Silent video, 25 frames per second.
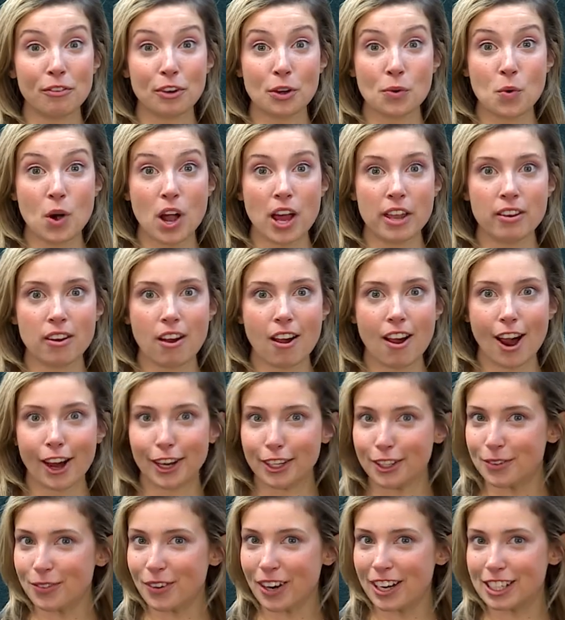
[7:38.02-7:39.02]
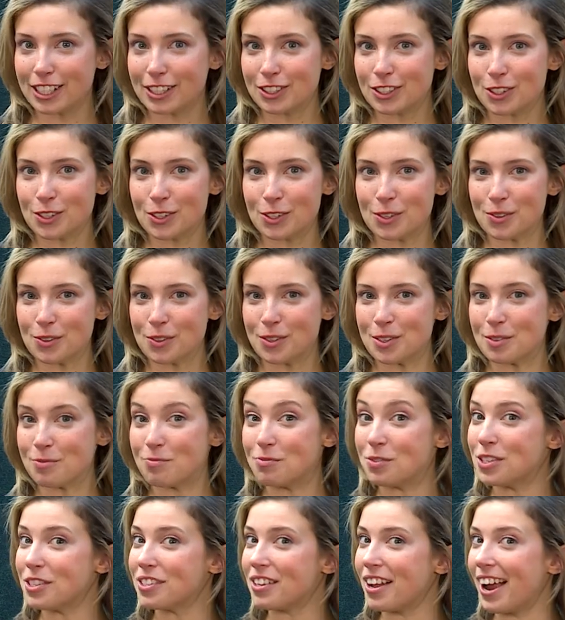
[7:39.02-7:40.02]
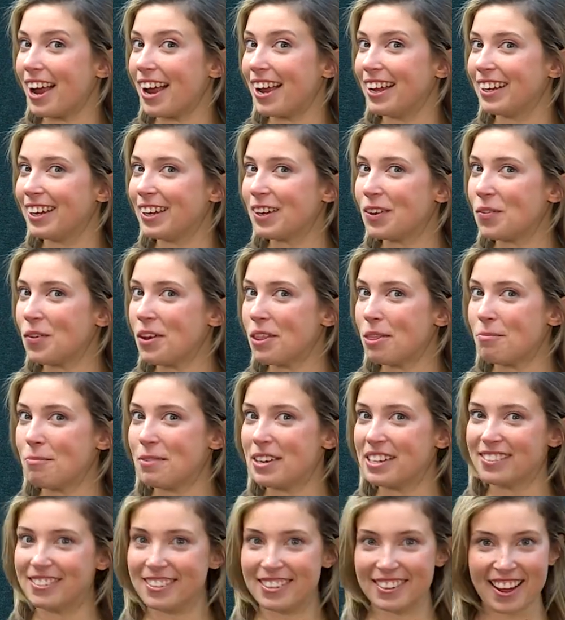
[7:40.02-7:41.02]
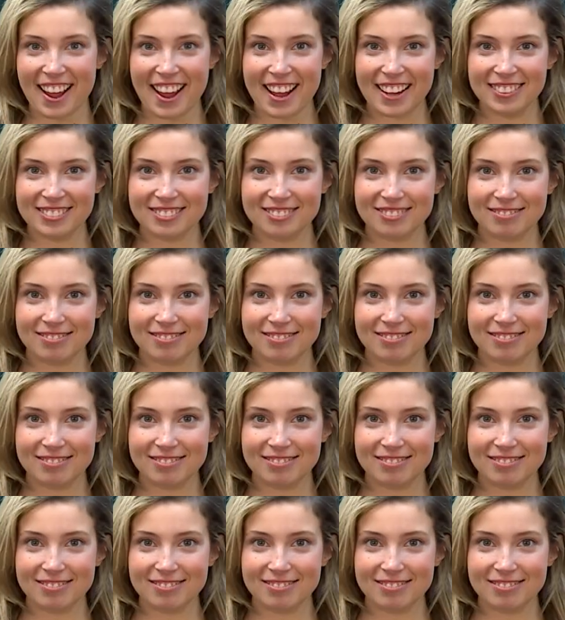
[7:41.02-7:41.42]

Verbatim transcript: everyone, are you ready to do some signing with me today?